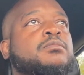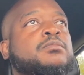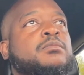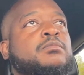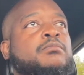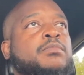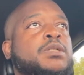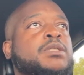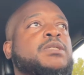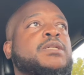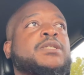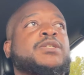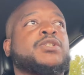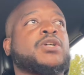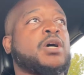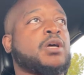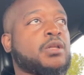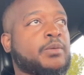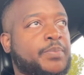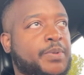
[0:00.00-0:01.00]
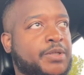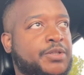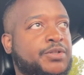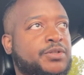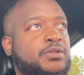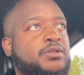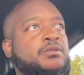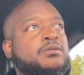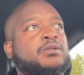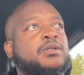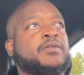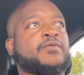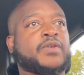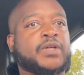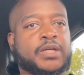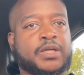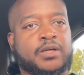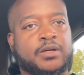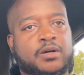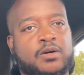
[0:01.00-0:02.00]
I'm gonna send y'all a picture, a
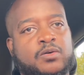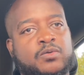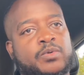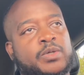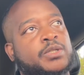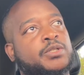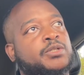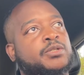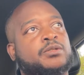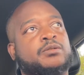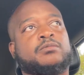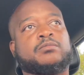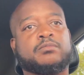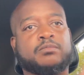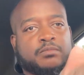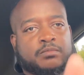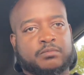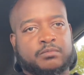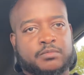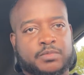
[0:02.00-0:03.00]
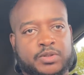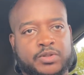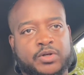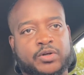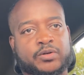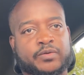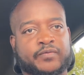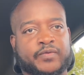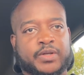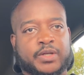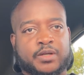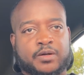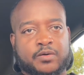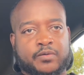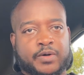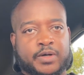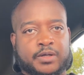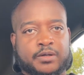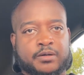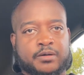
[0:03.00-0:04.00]
video, which insert the video
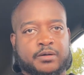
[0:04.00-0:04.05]
right here.